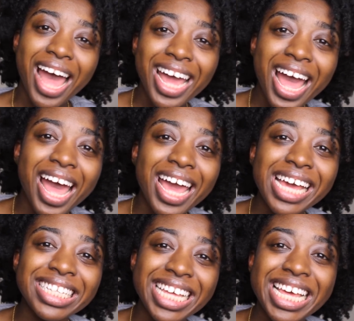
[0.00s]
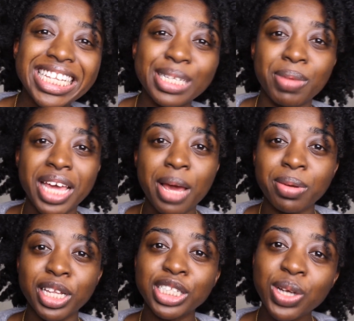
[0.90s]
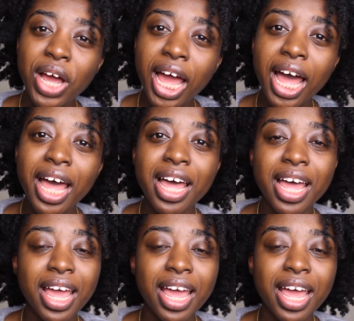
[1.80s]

Hi guys, it's me, Toya,